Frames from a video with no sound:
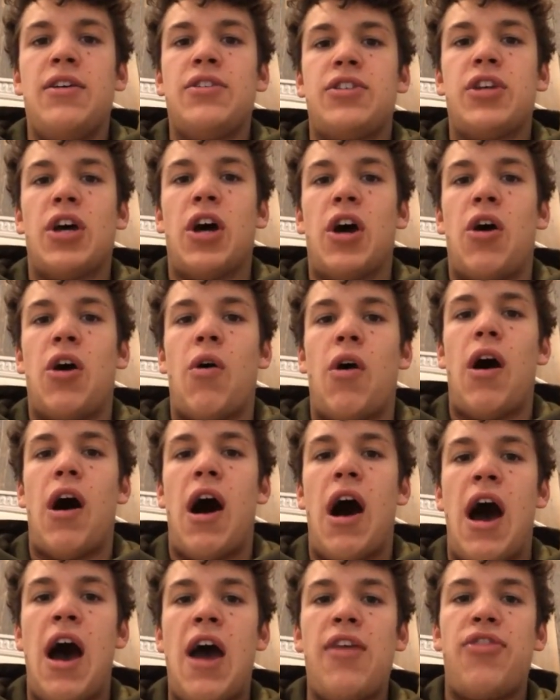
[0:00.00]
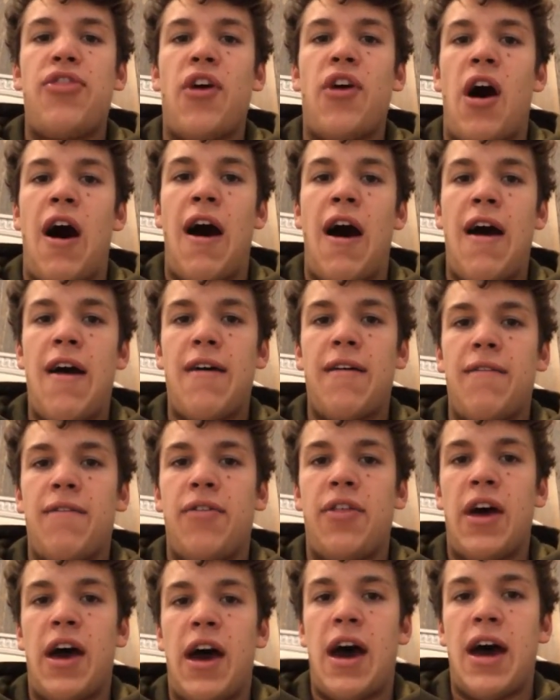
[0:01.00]
So I thought
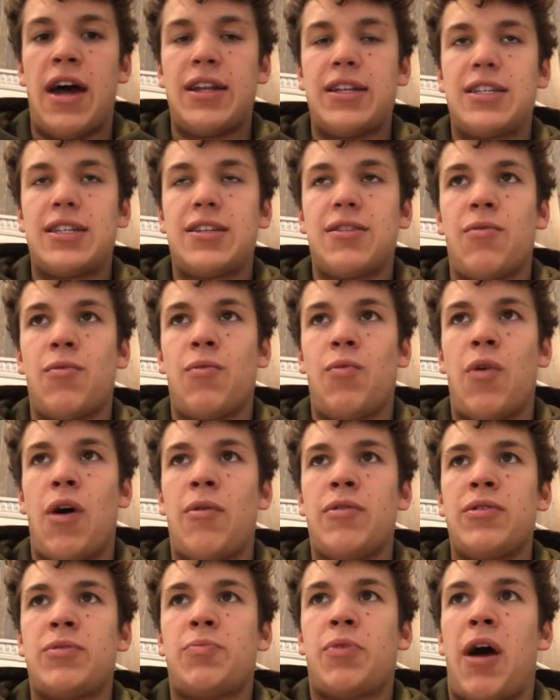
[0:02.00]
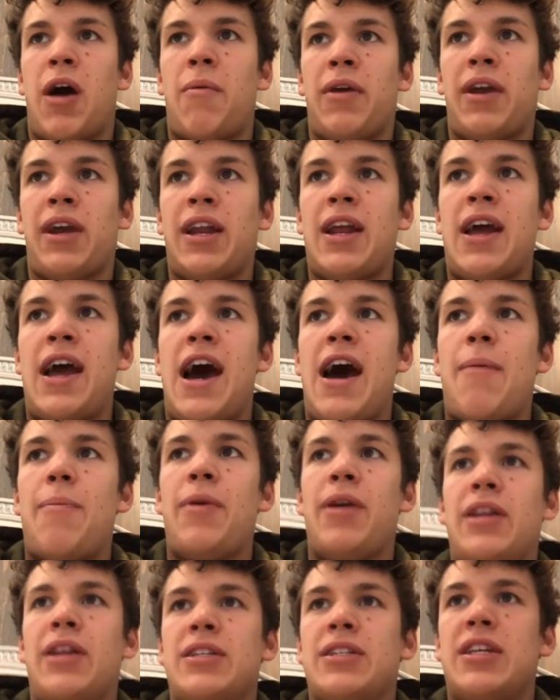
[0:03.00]
that what was probably going to
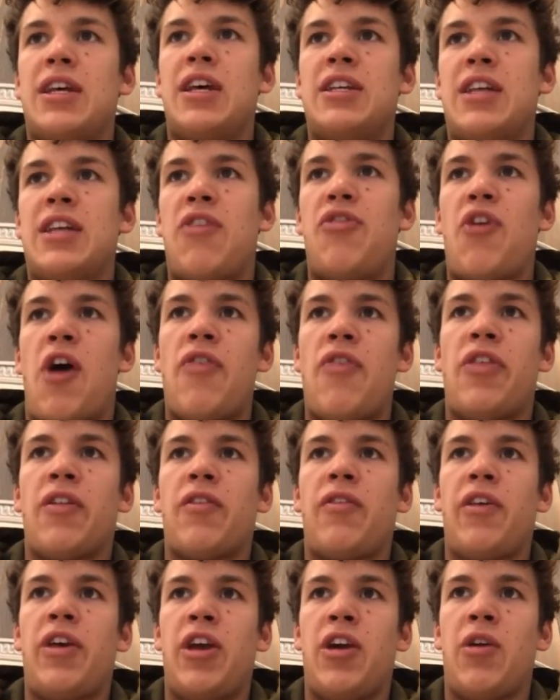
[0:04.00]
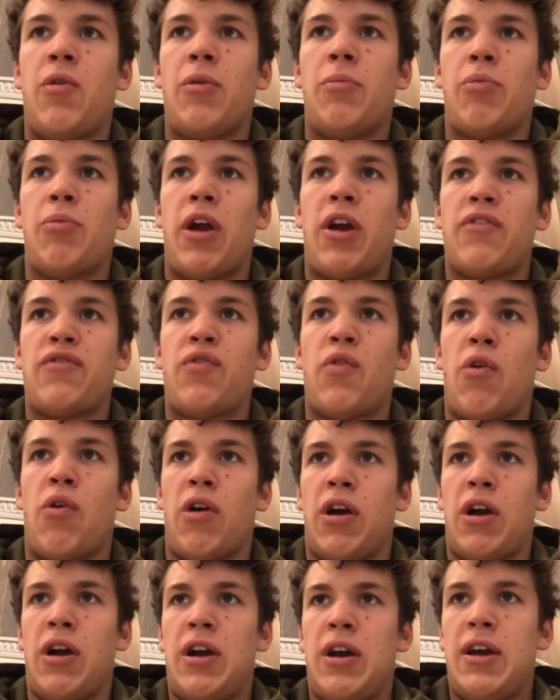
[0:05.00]
happen is, is I thought that Leo would break
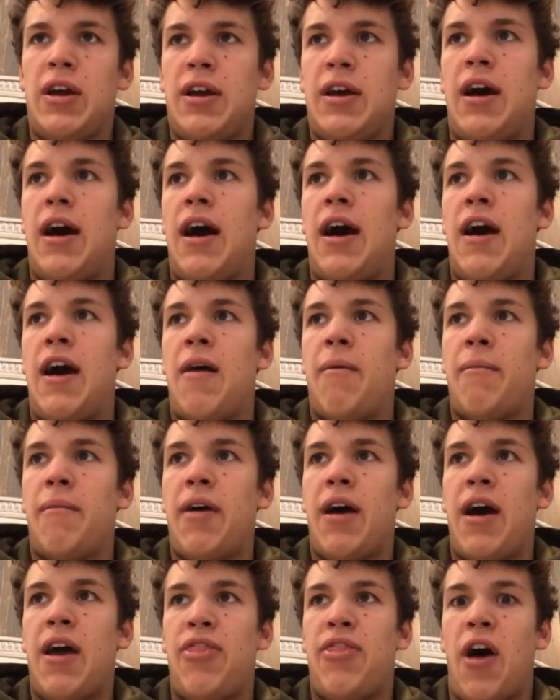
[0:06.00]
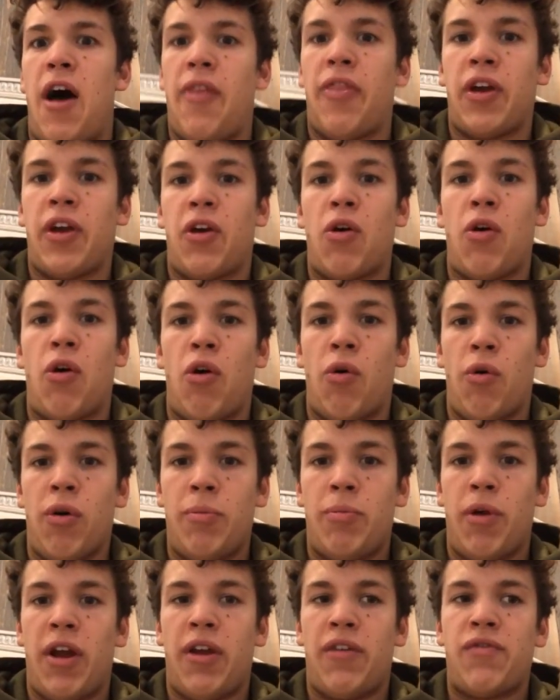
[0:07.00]
four. Um, I thought that Cole
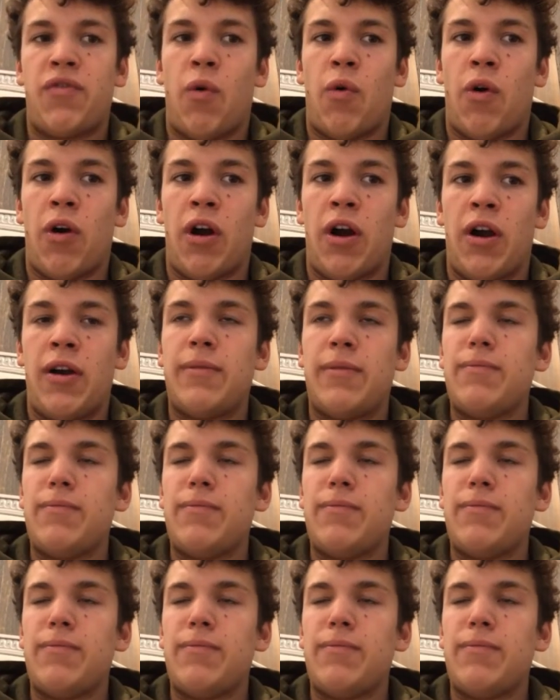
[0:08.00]
would break four.